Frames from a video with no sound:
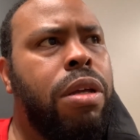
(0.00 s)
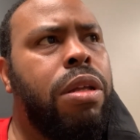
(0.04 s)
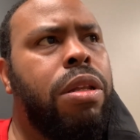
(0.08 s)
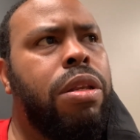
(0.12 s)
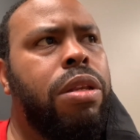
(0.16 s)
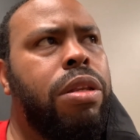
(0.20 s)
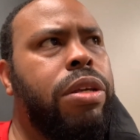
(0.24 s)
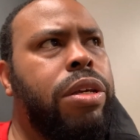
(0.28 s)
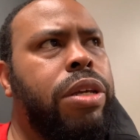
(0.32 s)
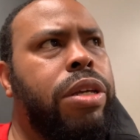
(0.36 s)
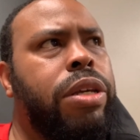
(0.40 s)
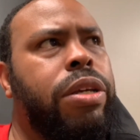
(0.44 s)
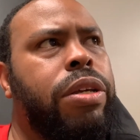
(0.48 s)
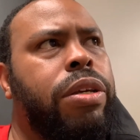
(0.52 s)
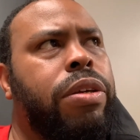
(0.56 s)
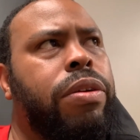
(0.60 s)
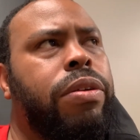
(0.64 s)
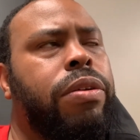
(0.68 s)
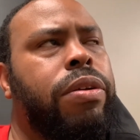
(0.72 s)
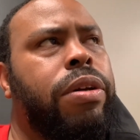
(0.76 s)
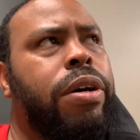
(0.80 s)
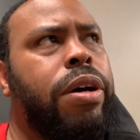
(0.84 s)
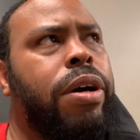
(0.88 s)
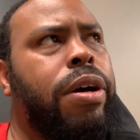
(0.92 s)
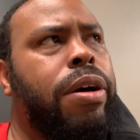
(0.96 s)

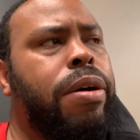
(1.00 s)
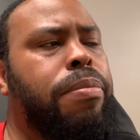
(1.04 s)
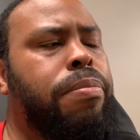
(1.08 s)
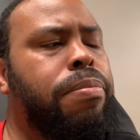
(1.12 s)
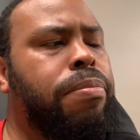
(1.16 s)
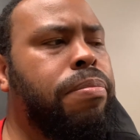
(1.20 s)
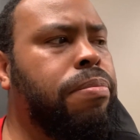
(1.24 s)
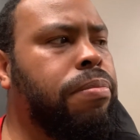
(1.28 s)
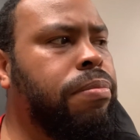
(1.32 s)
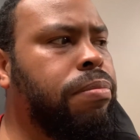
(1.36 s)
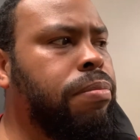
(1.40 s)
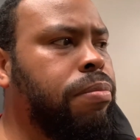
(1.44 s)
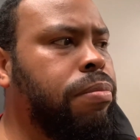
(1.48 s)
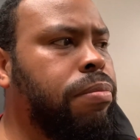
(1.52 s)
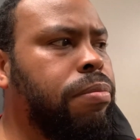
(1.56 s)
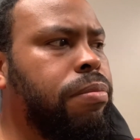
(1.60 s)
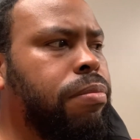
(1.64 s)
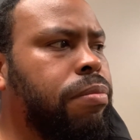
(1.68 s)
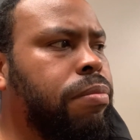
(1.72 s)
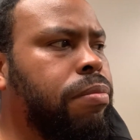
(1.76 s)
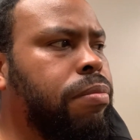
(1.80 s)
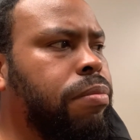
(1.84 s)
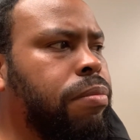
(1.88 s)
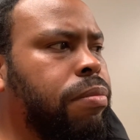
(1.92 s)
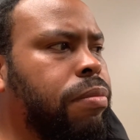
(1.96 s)
The
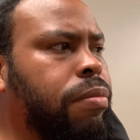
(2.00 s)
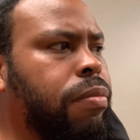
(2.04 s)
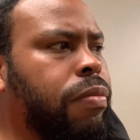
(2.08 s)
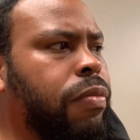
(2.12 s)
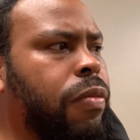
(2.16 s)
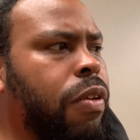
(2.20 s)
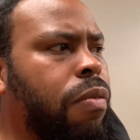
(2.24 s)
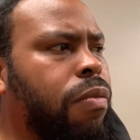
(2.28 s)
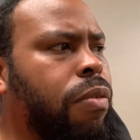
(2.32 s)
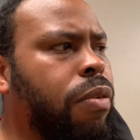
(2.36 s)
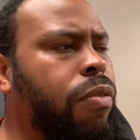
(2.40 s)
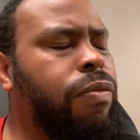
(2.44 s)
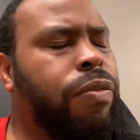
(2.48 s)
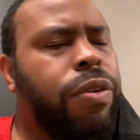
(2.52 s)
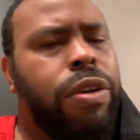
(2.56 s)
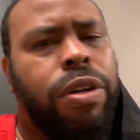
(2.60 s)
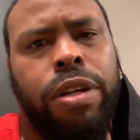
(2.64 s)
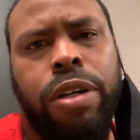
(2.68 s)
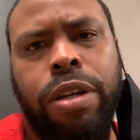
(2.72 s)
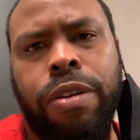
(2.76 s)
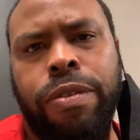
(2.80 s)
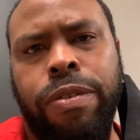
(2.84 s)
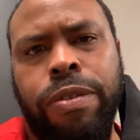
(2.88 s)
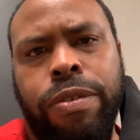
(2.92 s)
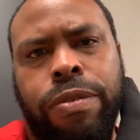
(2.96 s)

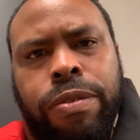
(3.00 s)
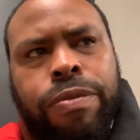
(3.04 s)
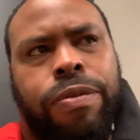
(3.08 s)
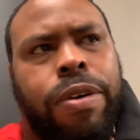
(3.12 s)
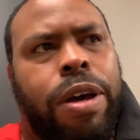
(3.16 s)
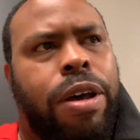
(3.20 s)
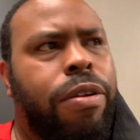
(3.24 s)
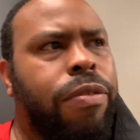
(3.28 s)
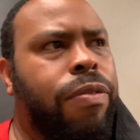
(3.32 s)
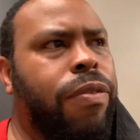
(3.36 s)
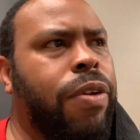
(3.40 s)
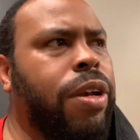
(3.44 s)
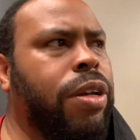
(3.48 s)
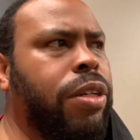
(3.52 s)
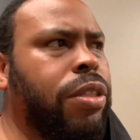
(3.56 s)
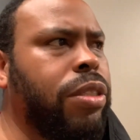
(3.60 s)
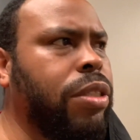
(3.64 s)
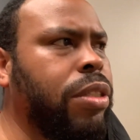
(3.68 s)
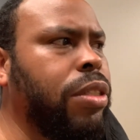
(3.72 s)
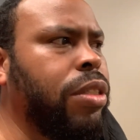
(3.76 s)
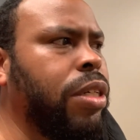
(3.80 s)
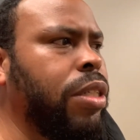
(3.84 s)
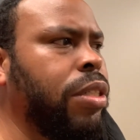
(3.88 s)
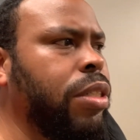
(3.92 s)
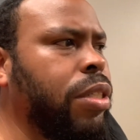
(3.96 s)
reveal of Final Fantasy
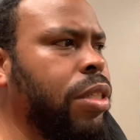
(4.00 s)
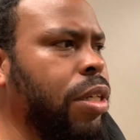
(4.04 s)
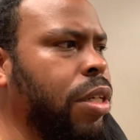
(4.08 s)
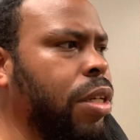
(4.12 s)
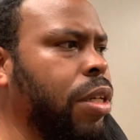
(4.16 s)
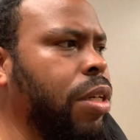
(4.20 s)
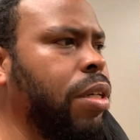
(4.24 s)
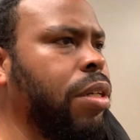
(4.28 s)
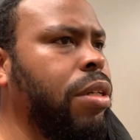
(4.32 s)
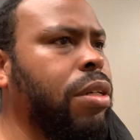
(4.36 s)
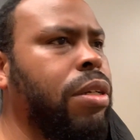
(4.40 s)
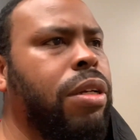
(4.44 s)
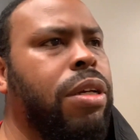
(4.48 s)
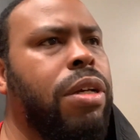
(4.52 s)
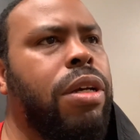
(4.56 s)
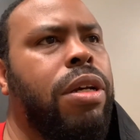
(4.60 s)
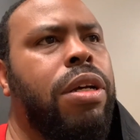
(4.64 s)
16,